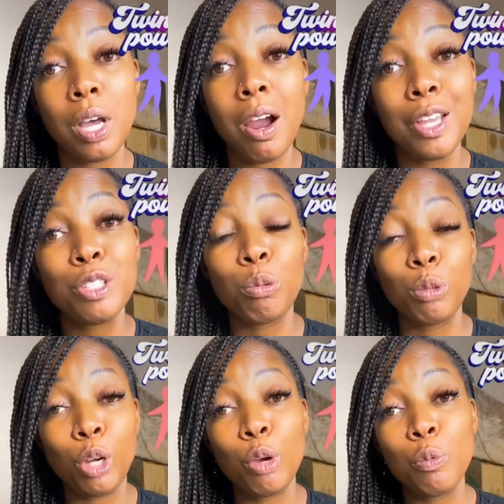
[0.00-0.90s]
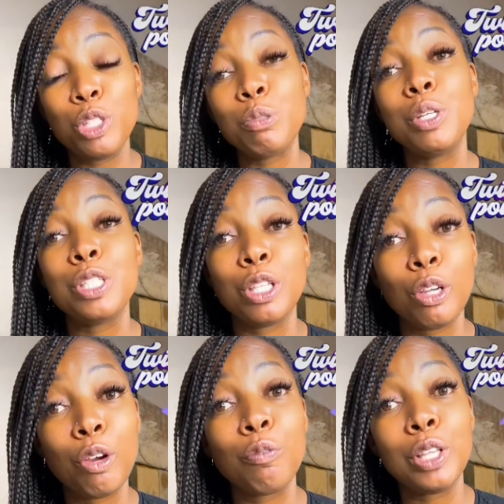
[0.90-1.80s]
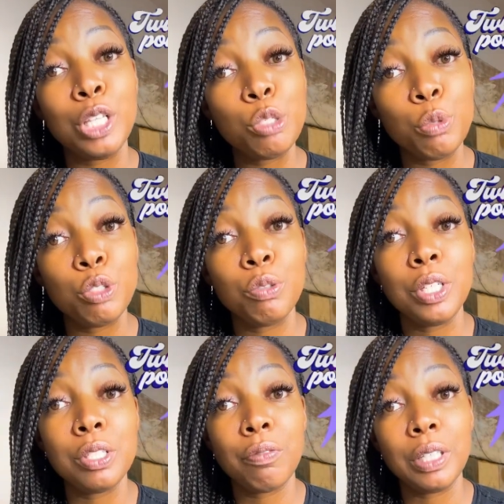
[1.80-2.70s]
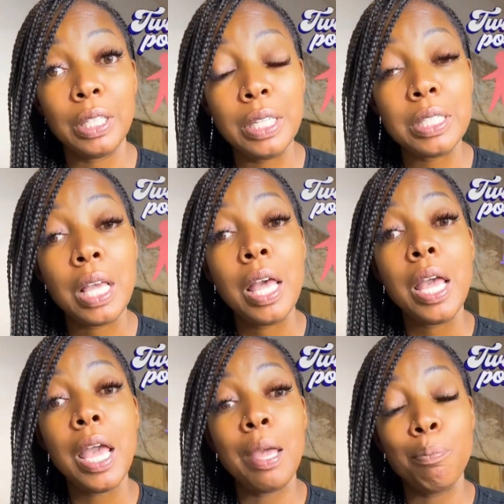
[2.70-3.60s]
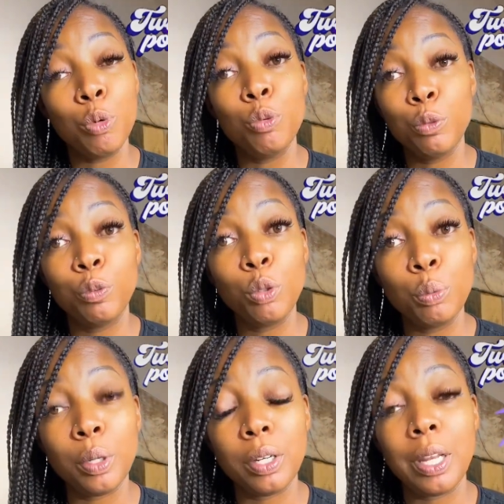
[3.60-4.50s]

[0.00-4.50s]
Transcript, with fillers: All right, so learn what you need to learn, release what you need to release, and move forward.